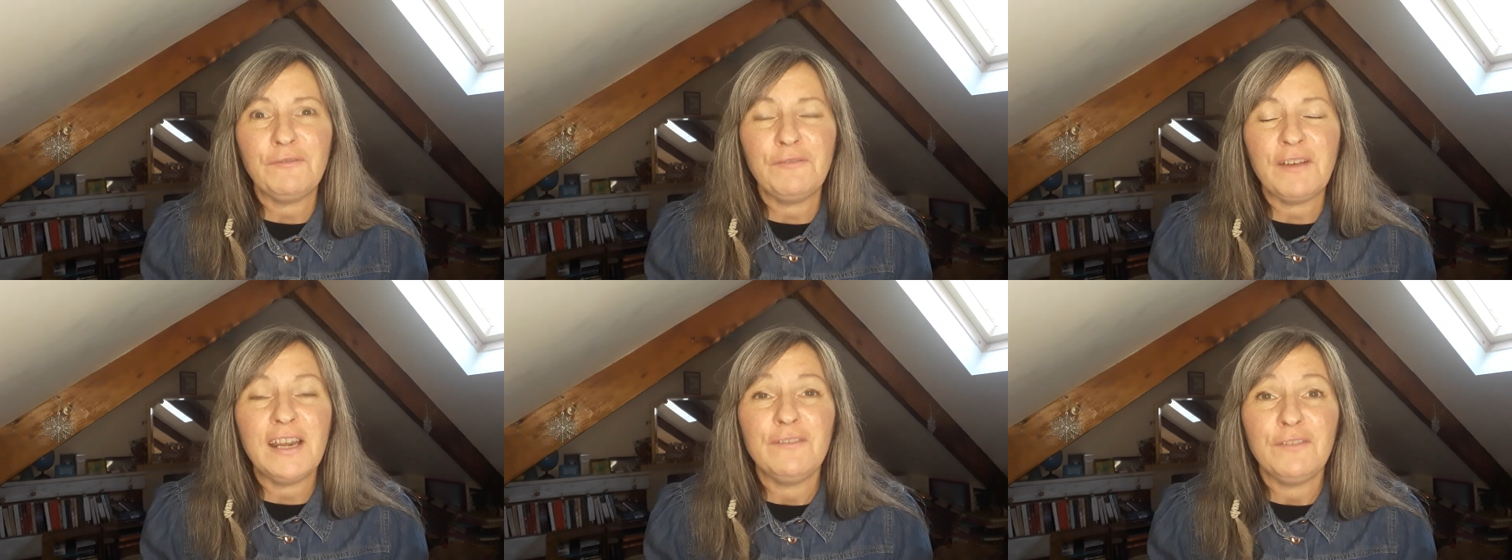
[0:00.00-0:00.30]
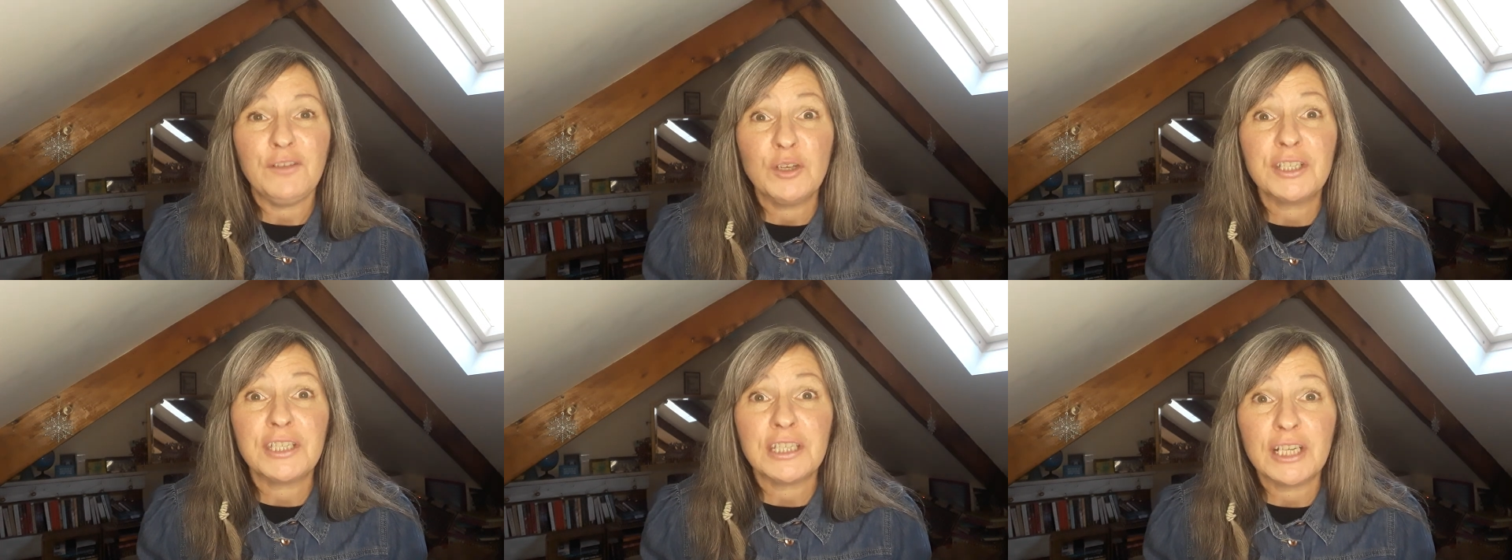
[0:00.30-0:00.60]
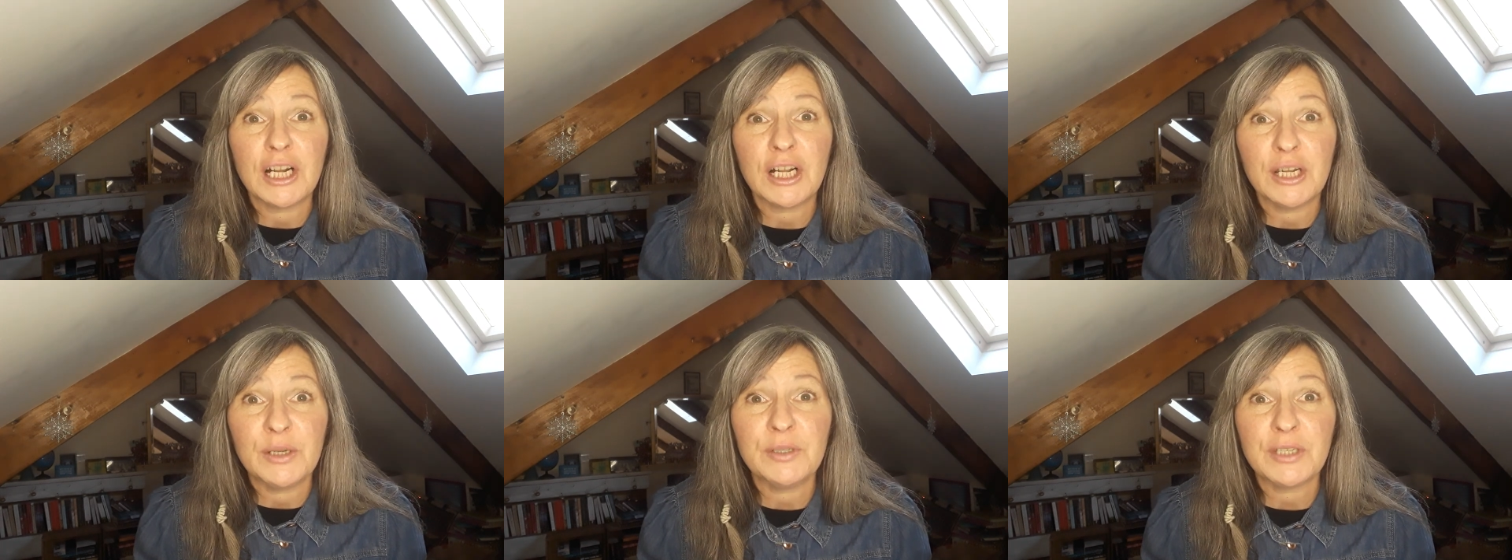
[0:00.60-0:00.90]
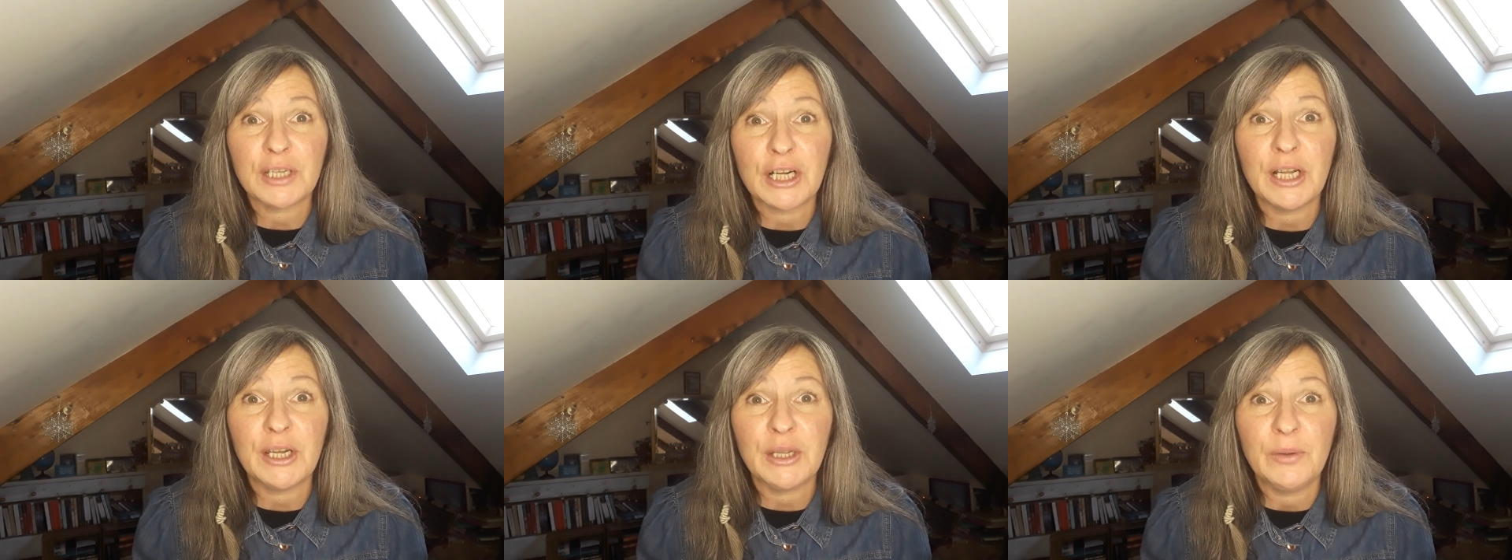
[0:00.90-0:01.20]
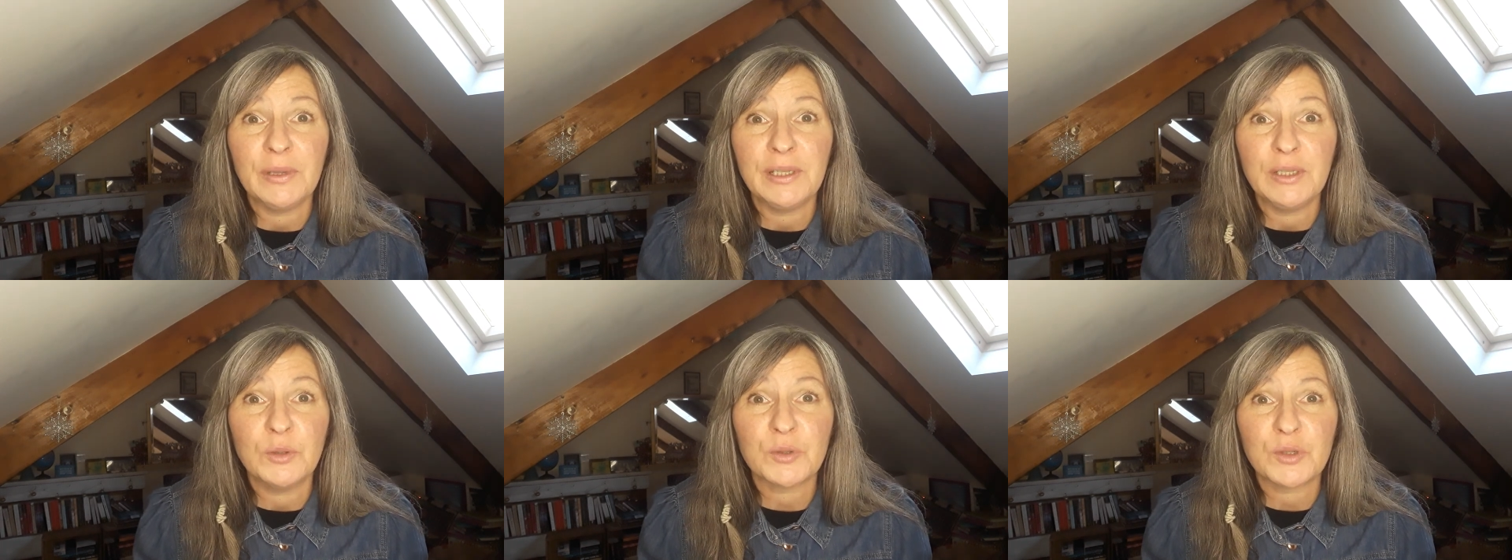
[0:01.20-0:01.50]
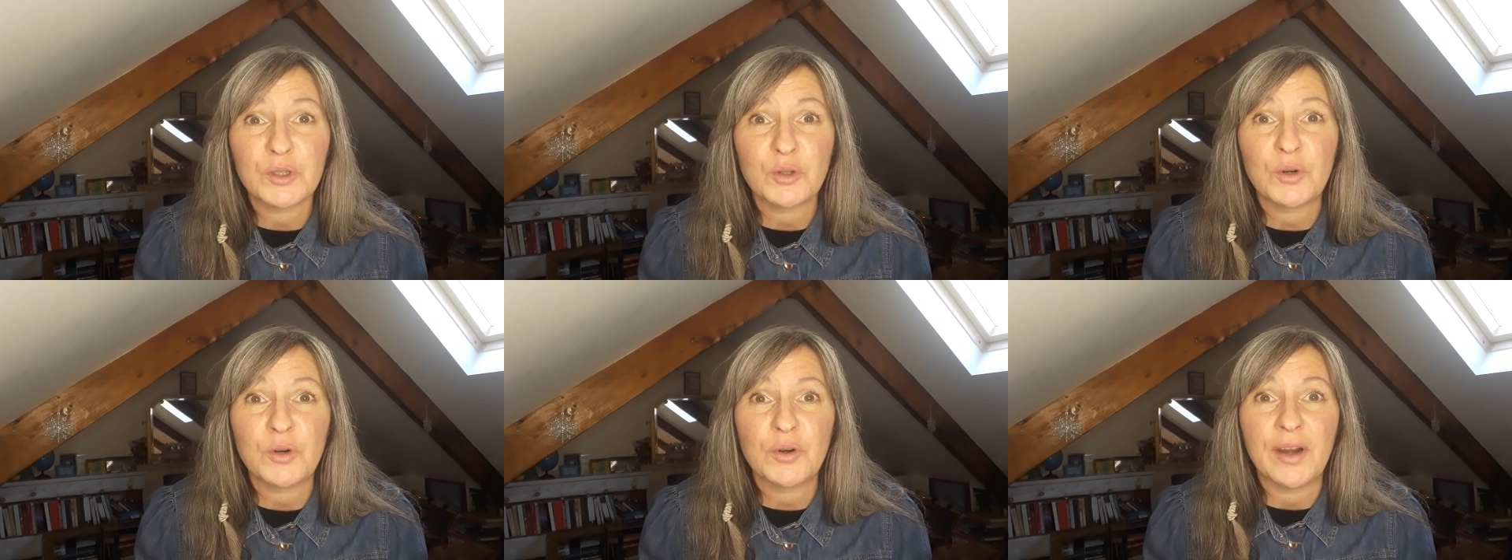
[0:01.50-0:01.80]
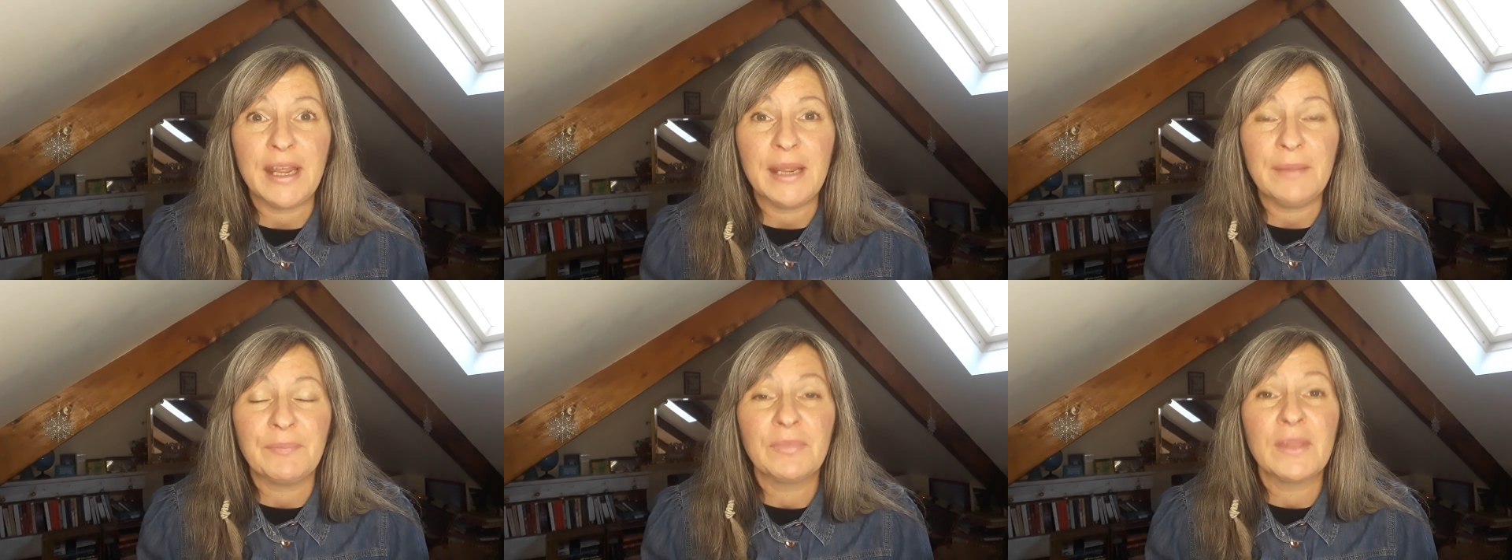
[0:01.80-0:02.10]
fun if you could include a clue in your
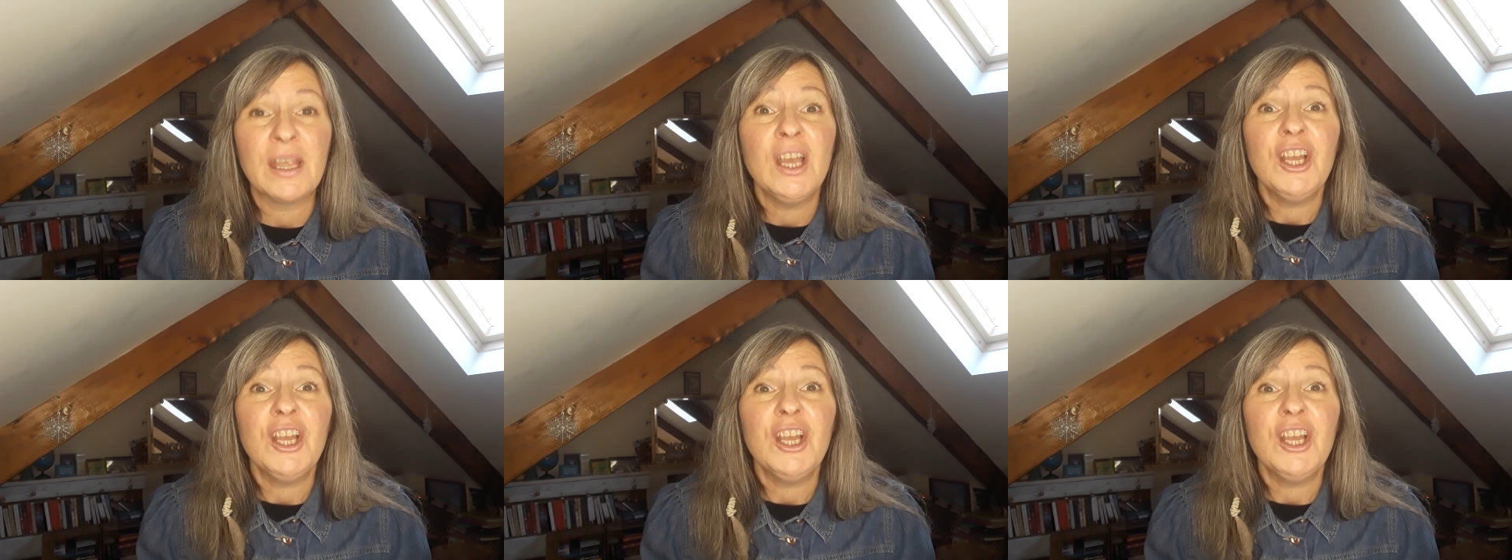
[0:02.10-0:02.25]
story.